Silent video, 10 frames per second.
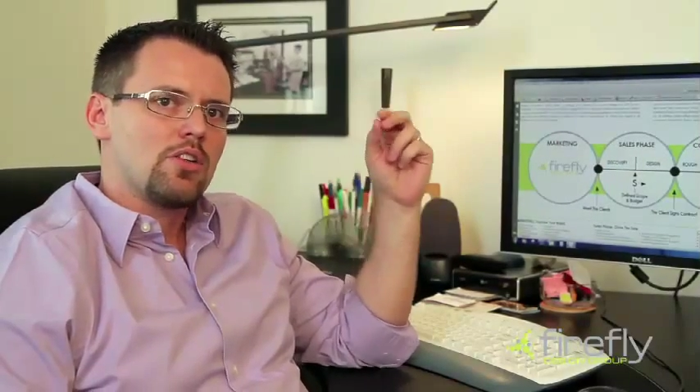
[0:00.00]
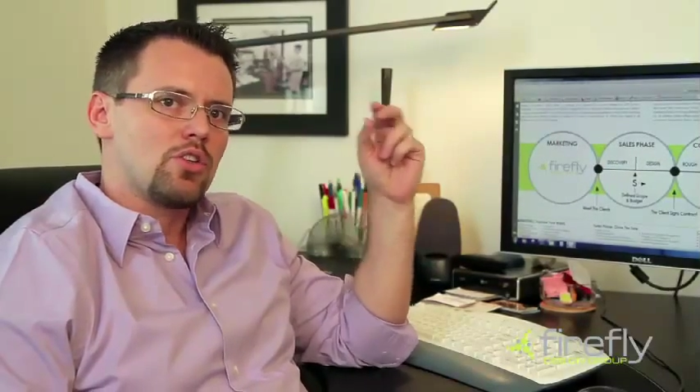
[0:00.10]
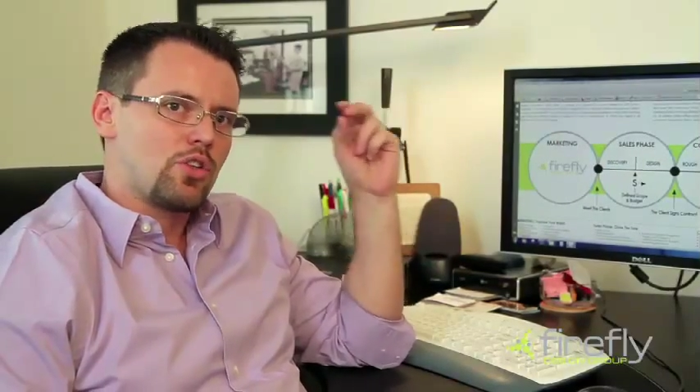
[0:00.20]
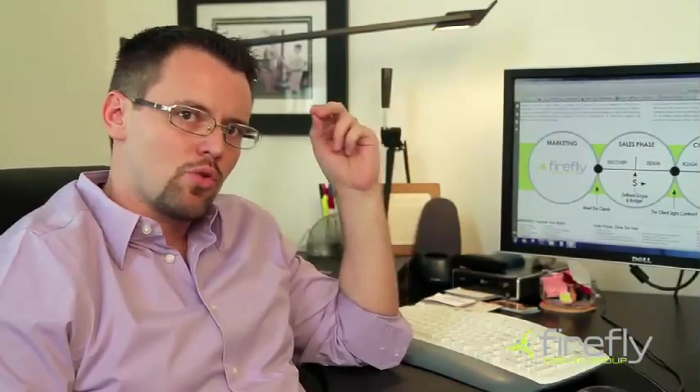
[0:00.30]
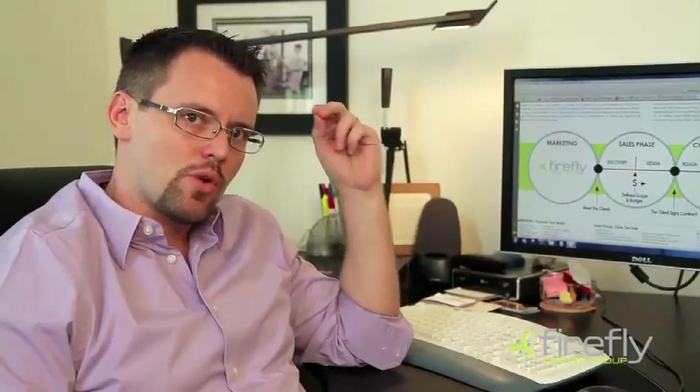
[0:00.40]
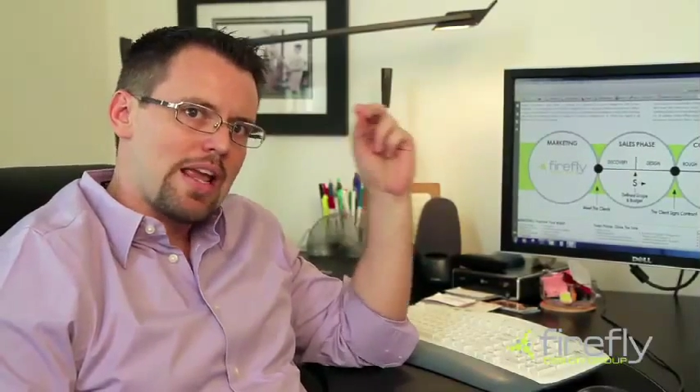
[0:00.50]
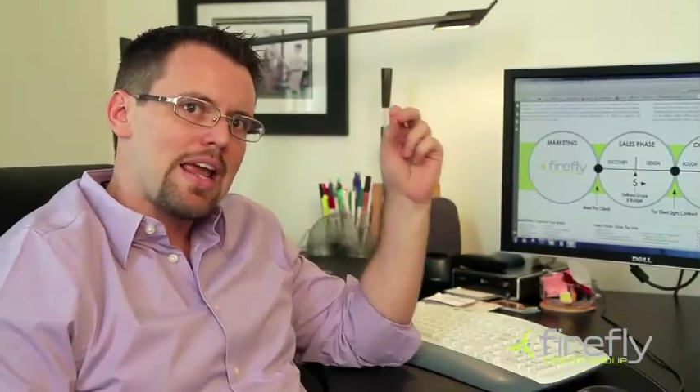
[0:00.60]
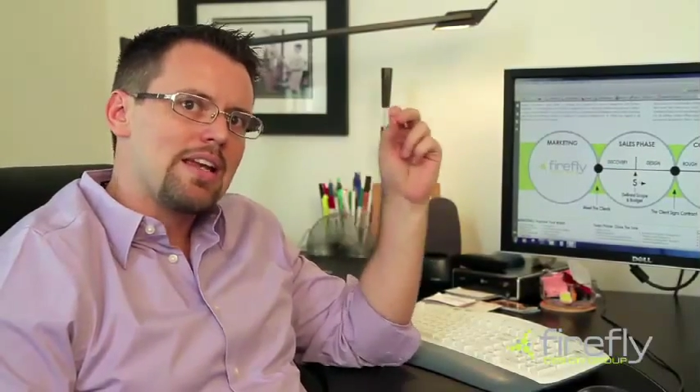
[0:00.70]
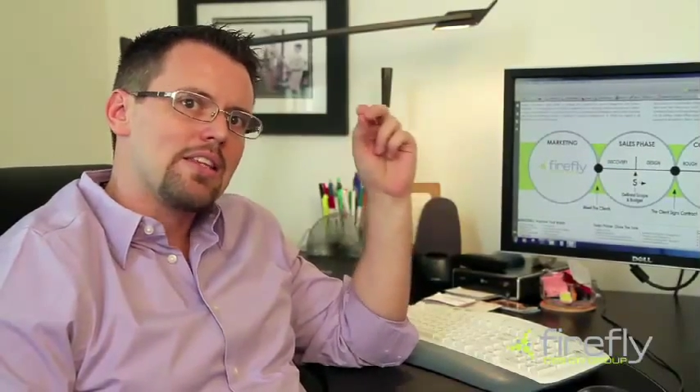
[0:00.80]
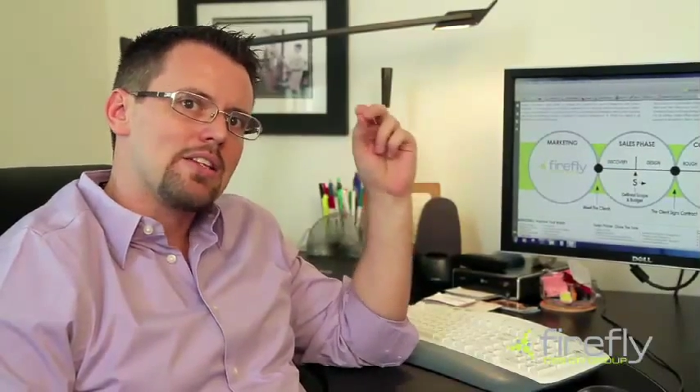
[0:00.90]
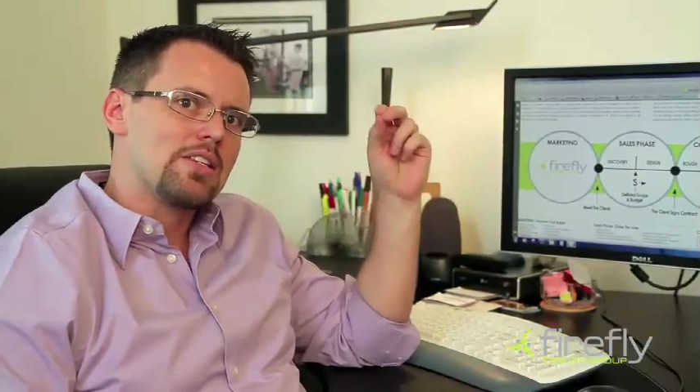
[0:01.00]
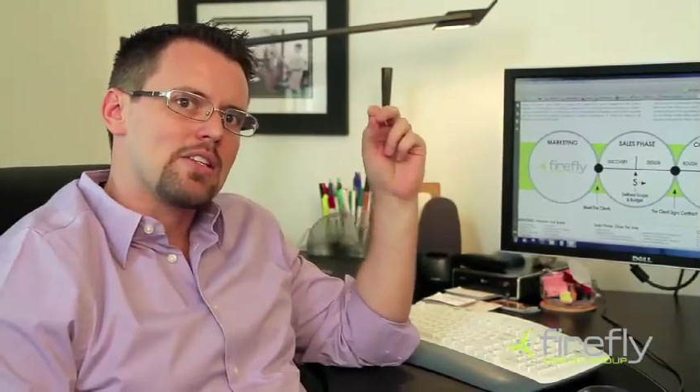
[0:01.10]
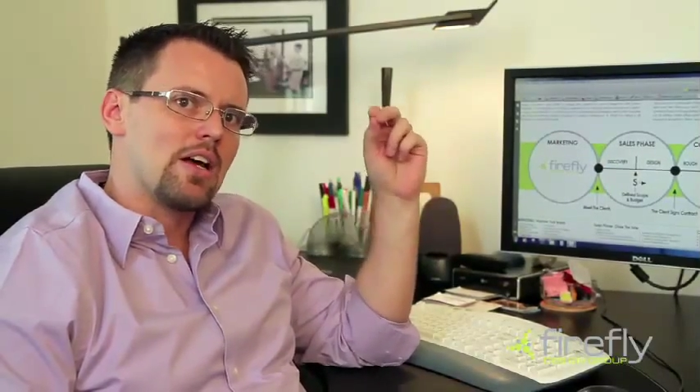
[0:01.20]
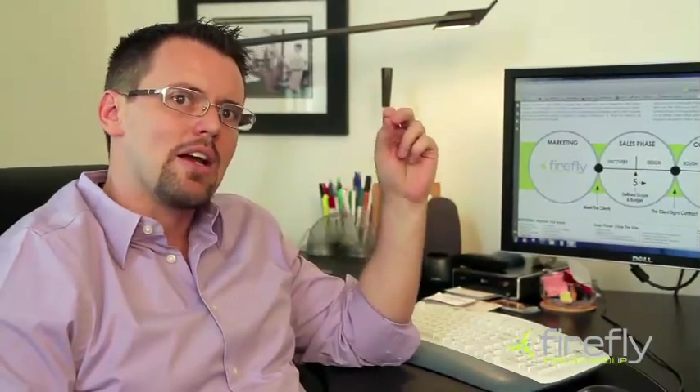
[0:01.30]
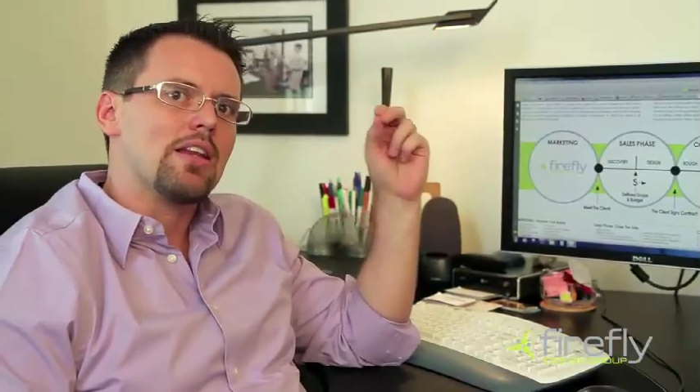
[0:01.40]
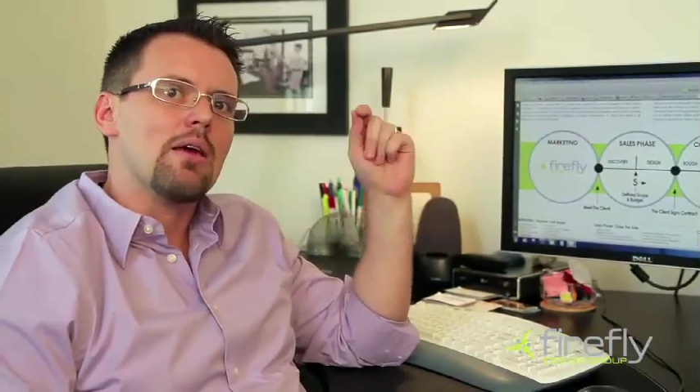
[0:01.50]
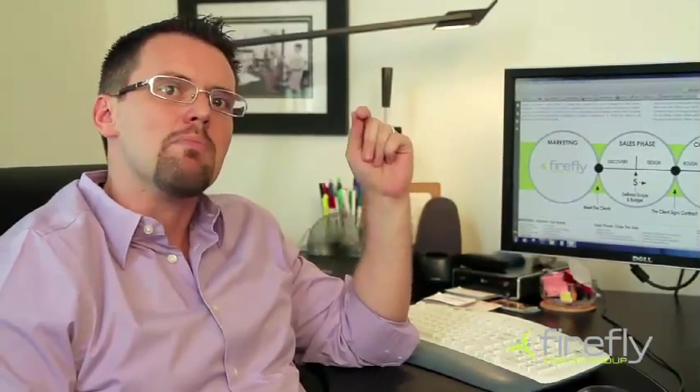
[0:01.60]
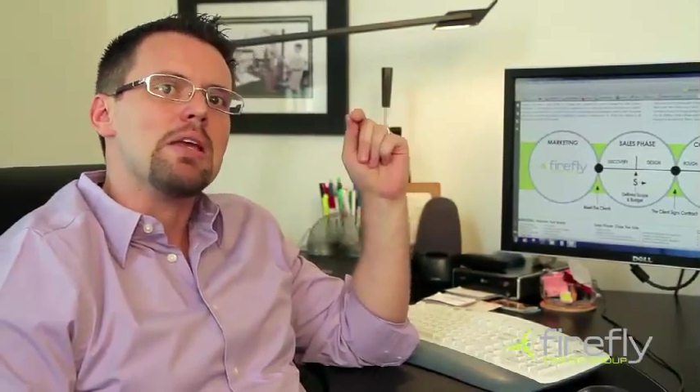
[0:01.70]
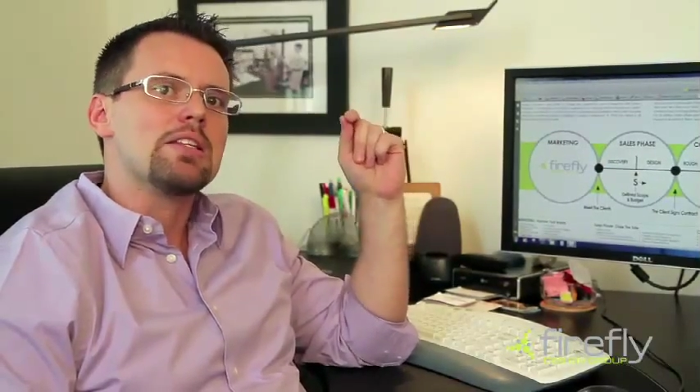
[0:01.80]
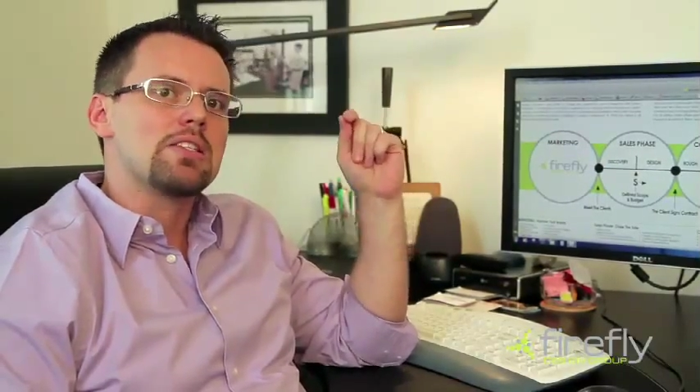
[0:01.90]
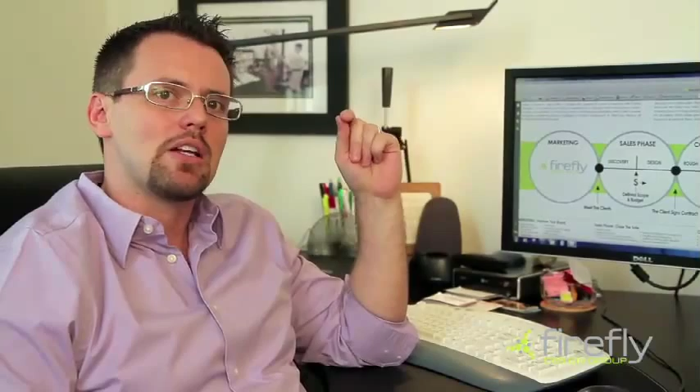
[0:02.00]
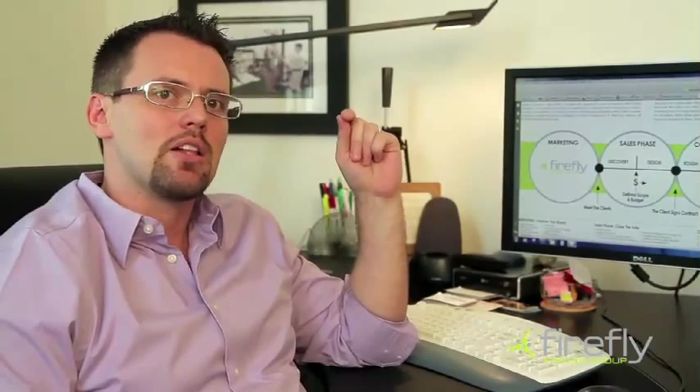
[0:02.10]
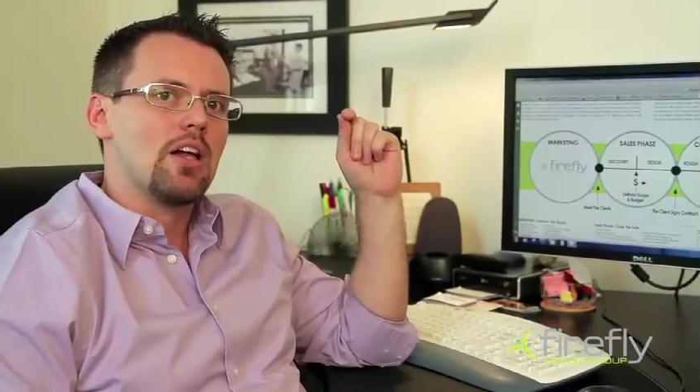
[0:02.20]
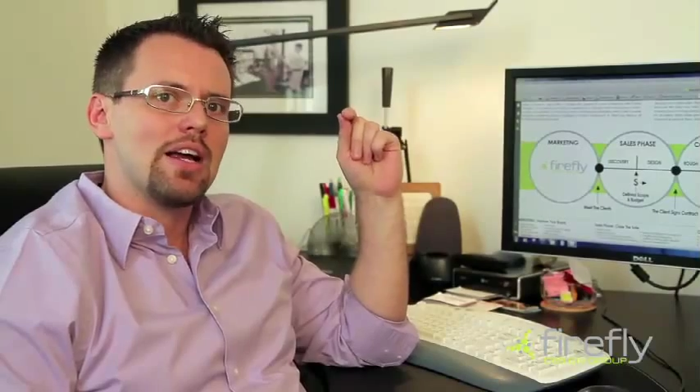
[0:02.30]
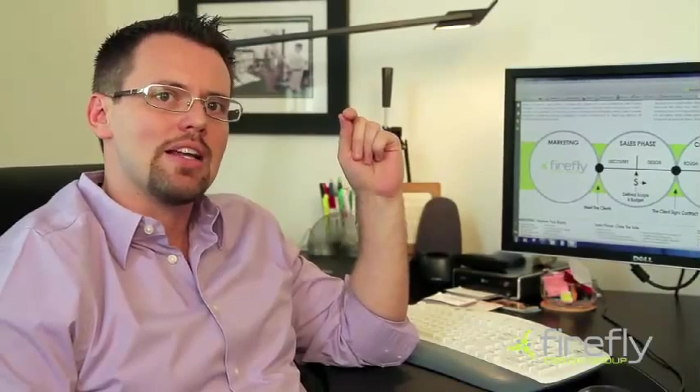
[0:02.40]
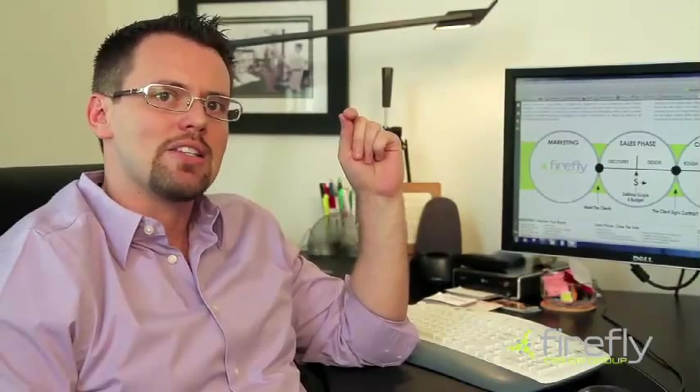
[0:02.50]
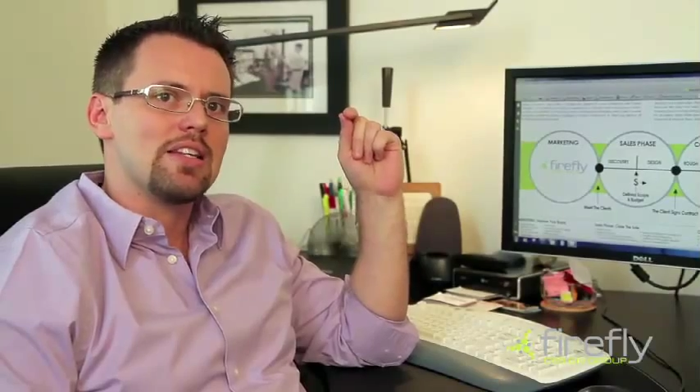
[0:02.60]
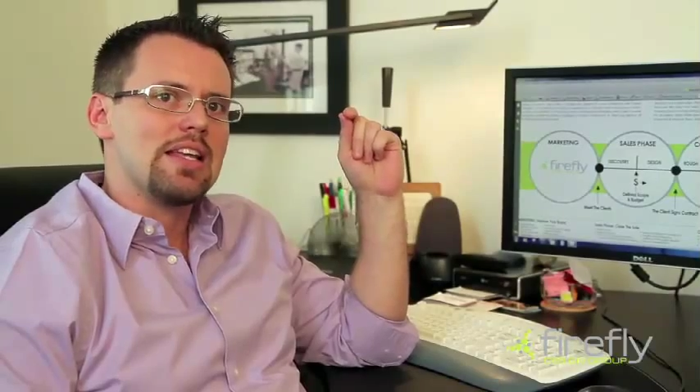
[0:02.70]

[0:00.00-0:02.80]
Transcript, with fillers: to create the design that meets the client's